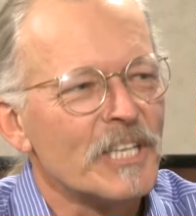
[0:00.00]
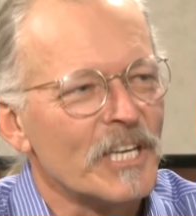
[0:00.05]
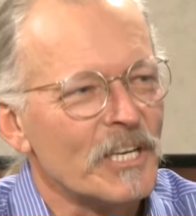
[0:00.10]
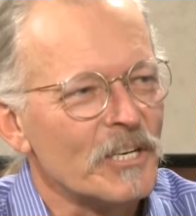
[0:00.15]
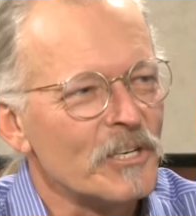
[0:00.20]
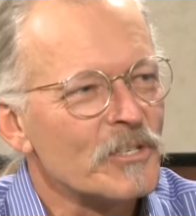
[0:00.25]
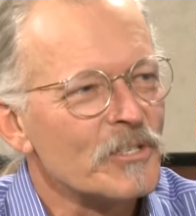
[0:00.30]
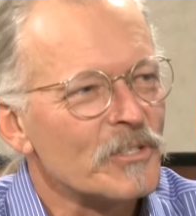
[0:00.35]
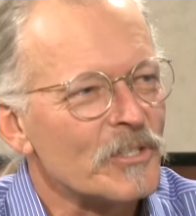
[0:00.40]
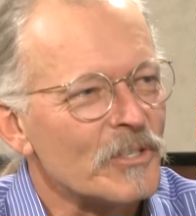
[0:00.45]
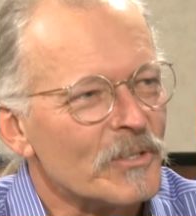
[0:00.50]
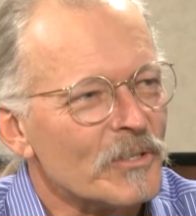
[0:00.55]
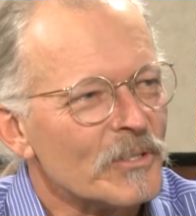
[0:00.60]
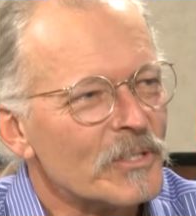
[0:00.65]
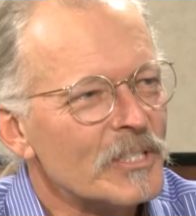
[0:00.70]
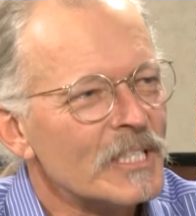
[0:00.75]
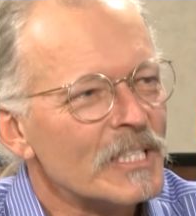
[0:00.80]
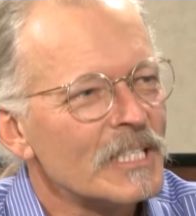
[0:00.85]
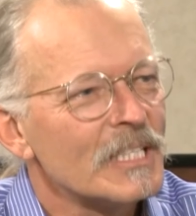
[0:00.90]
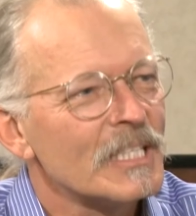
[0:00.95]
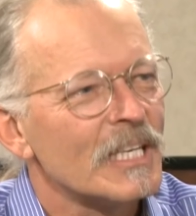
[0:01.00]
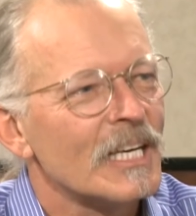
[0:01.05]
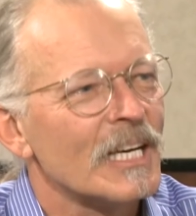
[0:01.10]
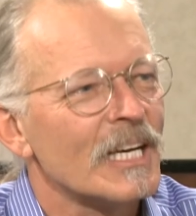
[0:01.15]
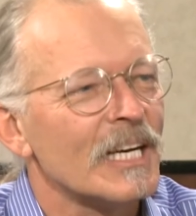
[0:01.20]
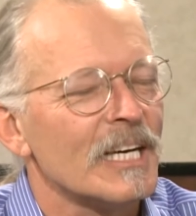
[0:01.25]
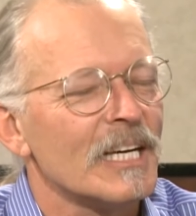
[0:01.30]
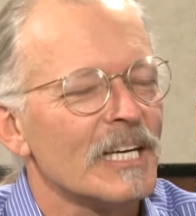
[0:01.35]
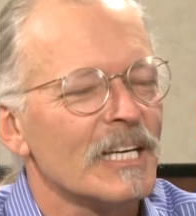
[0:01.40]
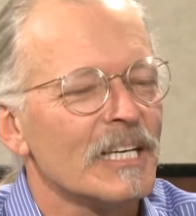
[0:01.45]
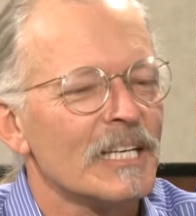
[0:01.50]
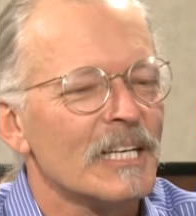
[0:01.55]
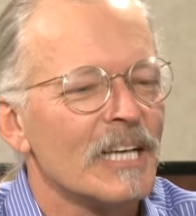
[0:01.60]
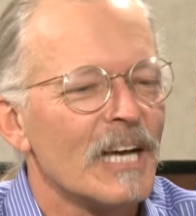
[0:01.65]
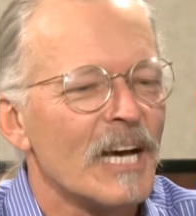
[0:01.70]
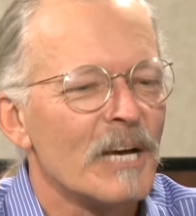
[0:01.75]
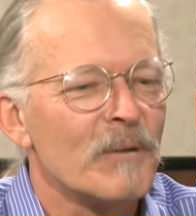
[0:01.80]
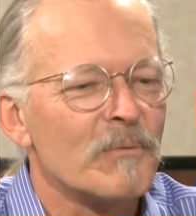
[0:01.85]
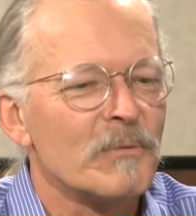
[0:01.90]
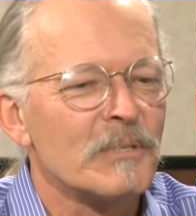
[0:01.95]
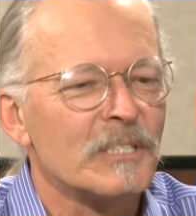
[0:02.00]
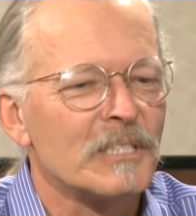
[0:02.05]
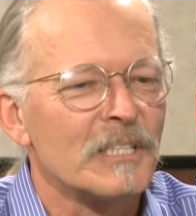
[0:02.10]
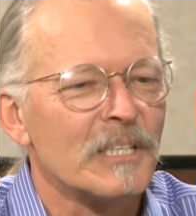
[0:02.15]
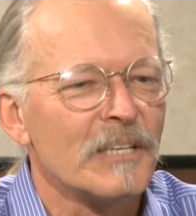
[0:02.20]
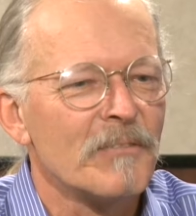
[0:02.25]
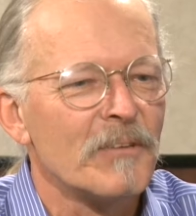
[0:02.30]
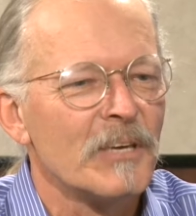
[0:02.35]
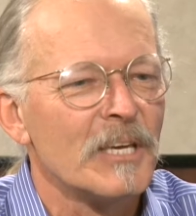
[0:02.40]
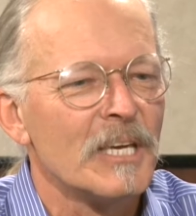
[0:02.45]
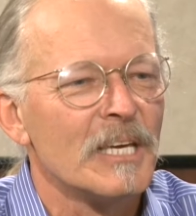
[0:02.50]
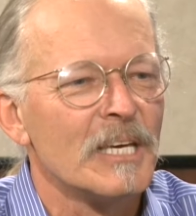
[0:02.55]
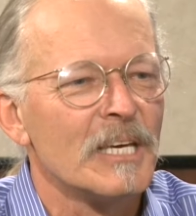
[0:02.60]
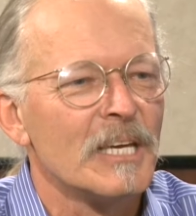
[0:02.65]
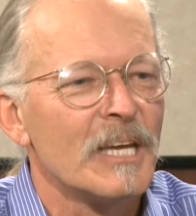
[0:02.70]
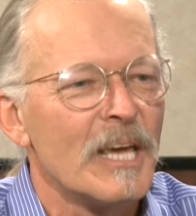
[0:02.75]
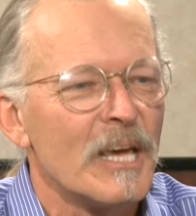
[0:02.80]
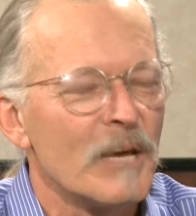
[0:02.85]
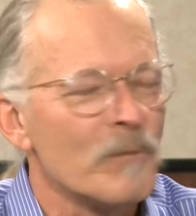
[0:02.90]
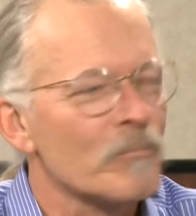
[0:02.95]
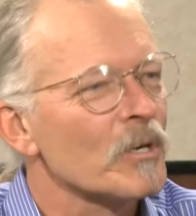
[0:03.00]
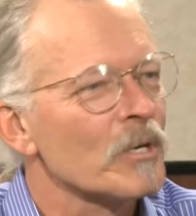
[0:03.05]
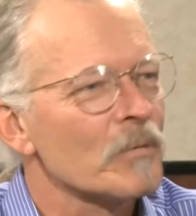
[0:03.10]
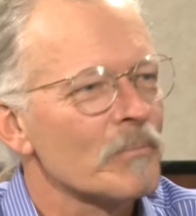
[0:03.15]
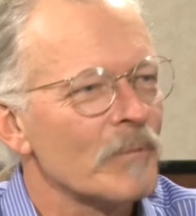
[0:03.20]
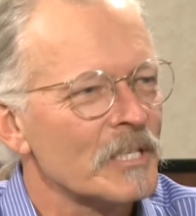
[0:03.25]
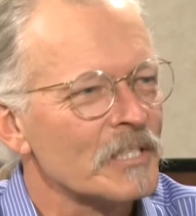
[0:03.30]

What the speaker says: 10 years old. I was living in Hamburg,